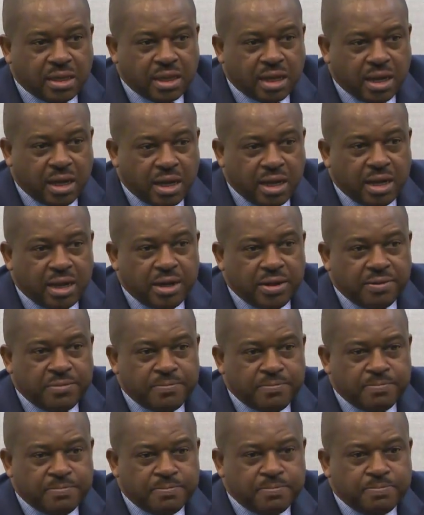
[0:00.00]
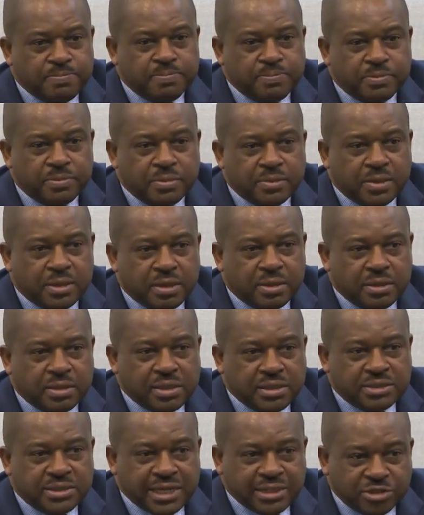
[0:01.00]
Um,
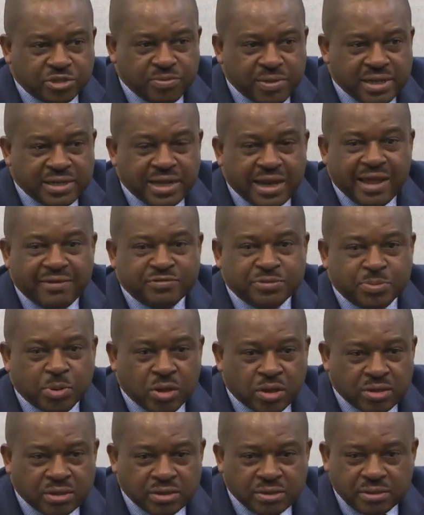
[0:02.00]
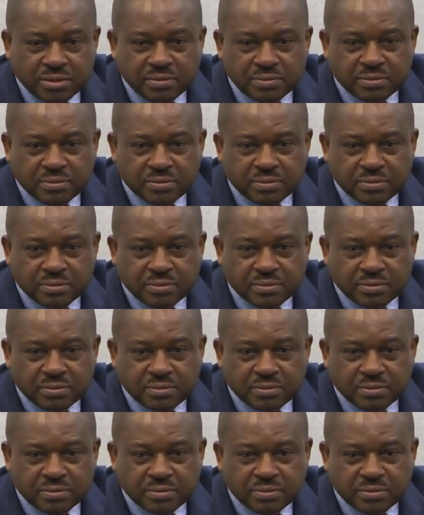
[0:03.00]
the gentlemen that have spoken,